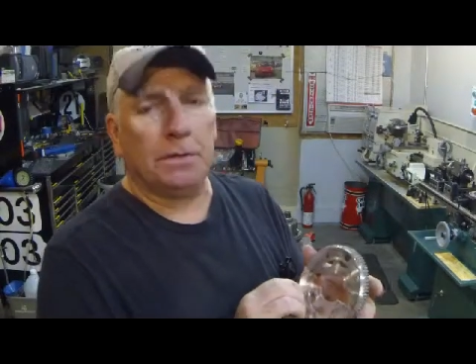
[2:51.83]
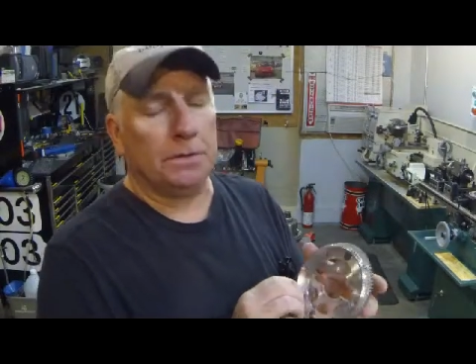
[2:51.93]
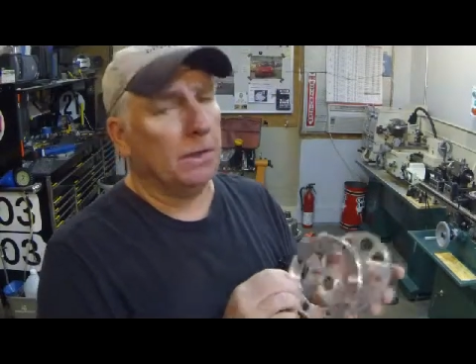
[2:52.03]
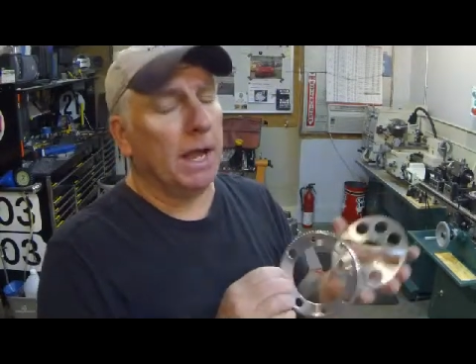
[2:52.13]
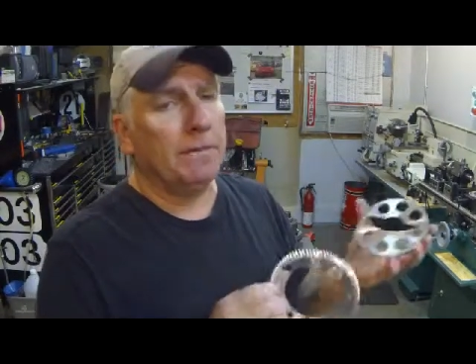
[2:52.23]
They're
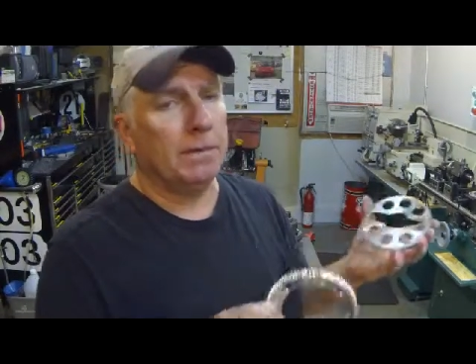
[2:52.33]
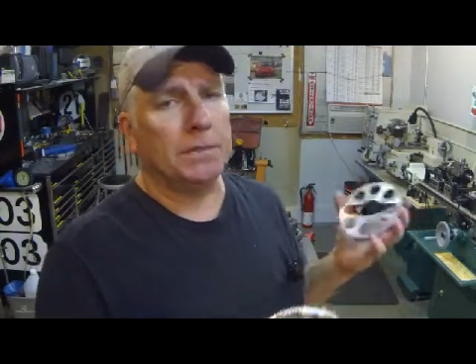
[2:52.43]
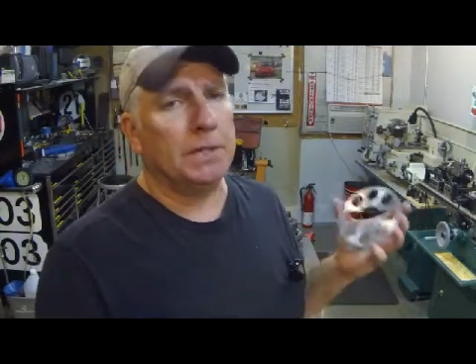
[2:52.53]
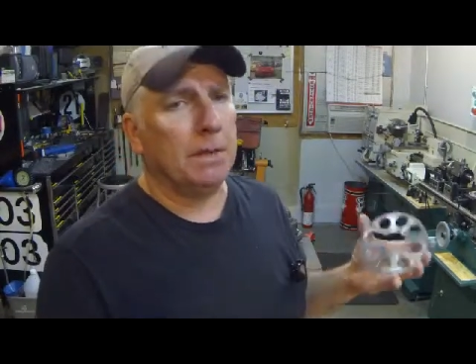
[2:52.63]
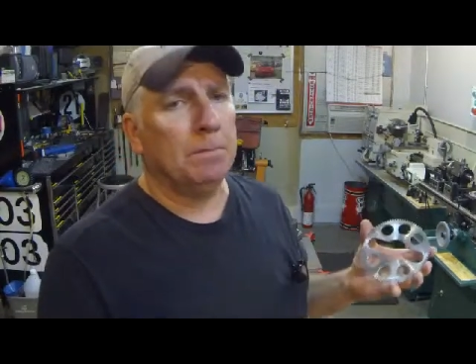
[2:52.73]
driving the
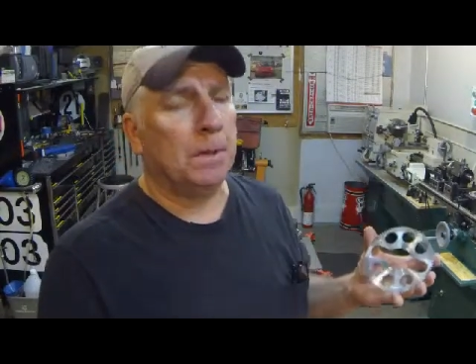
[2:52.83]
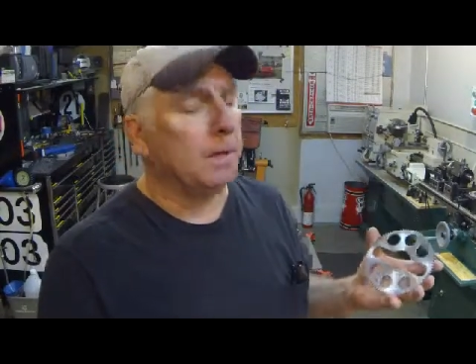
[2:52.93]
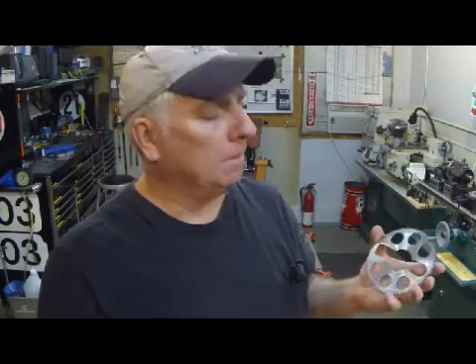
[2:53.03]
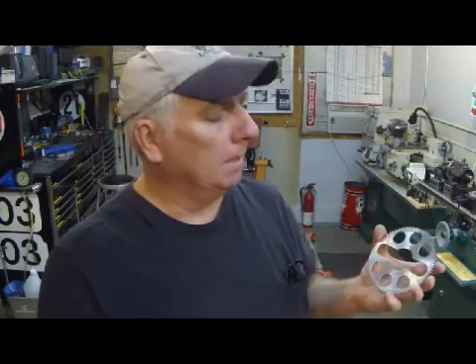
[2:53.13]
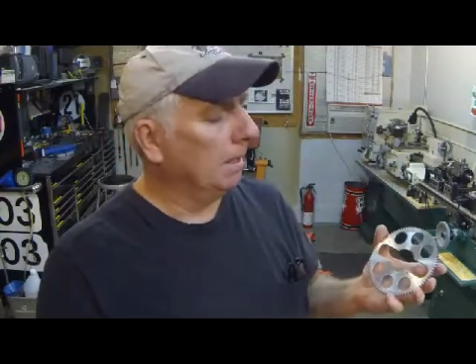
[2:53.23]
same
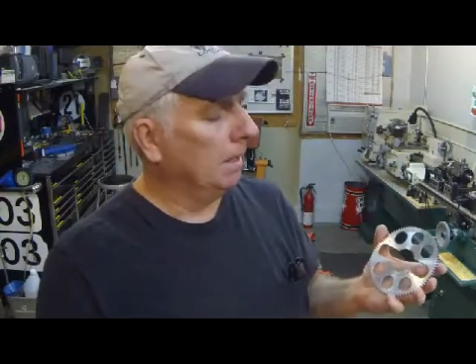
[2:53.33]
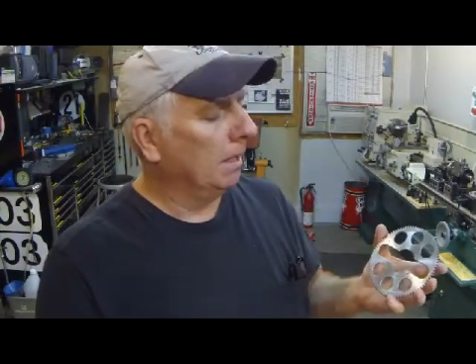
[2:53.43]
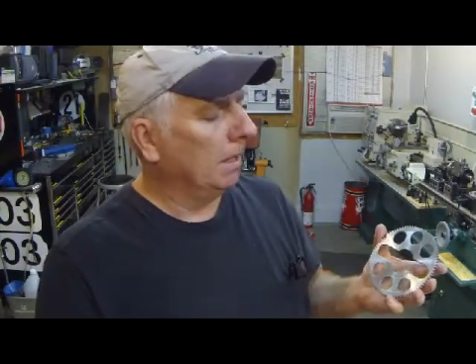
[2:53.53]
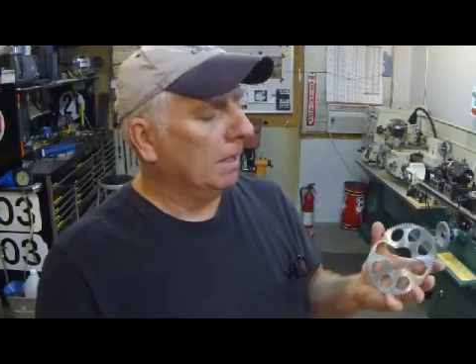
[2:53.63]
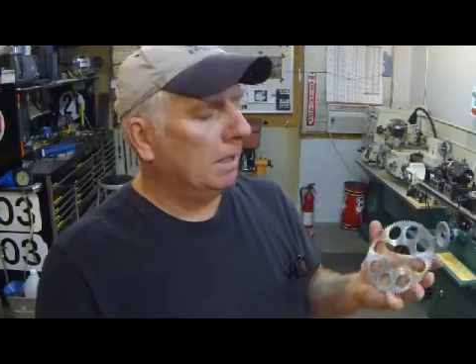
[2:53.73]
pump
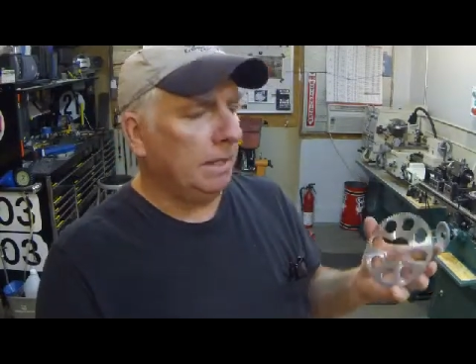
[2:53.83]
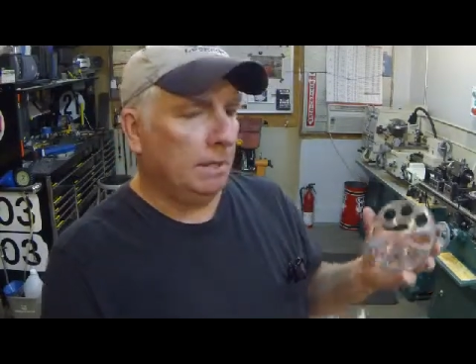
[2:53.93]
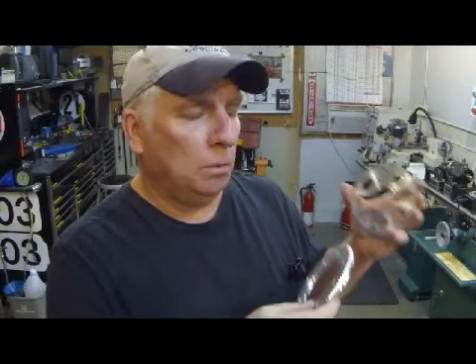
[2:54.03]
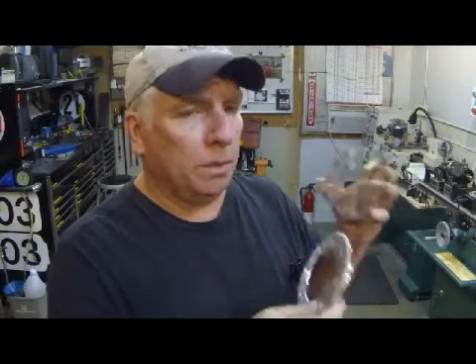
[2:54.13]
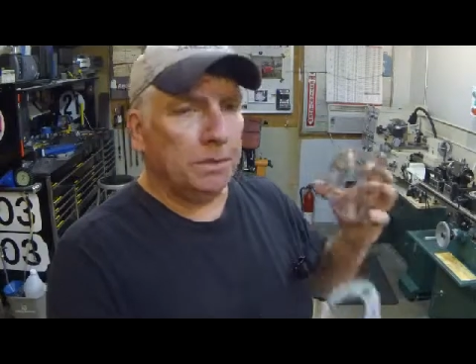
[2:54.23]

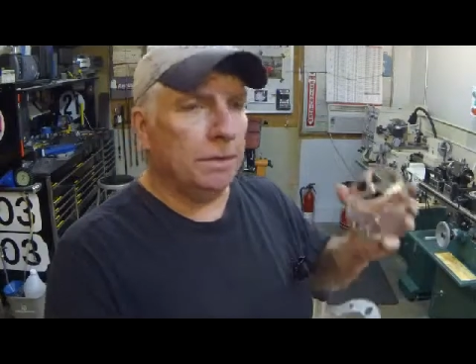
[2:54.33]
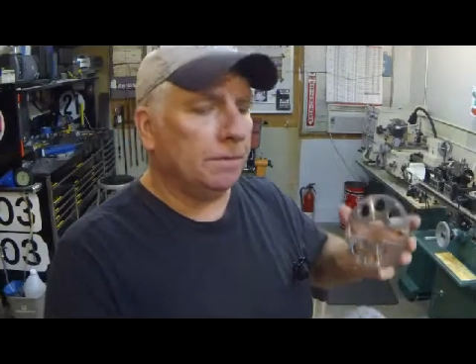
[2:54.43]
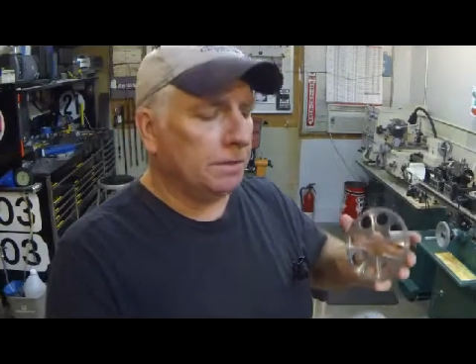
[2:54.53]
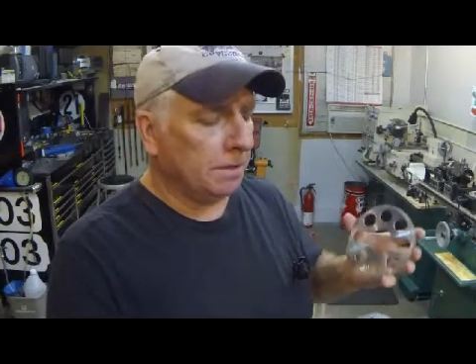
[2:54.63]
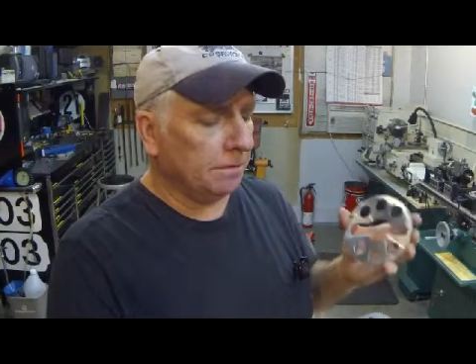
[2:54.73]
with
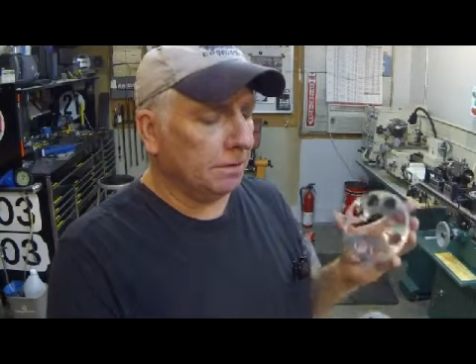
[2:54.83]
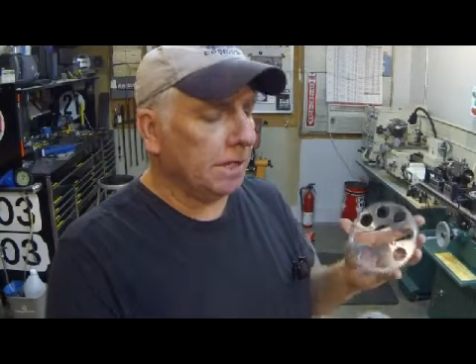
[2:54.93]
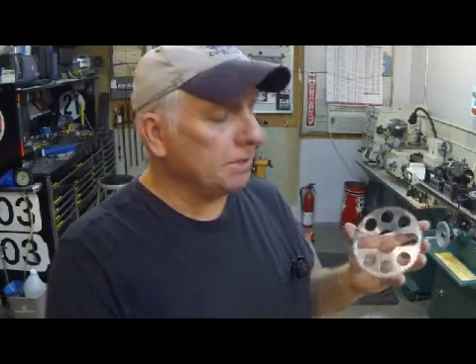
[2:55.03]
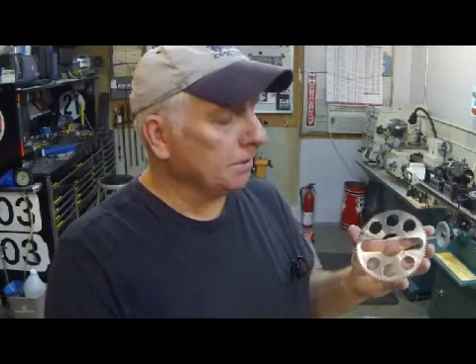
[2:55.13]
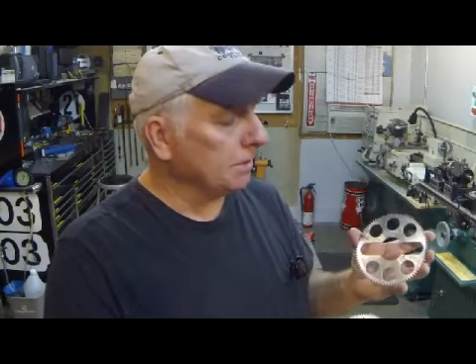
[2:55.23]
different
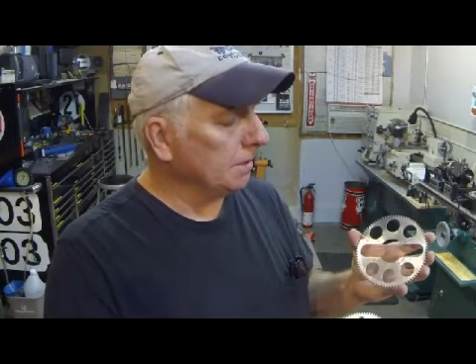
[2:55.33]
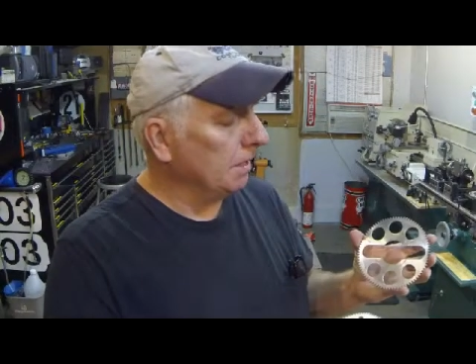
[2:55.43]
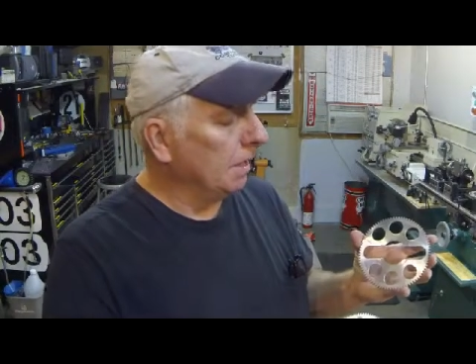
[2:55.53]
differentials.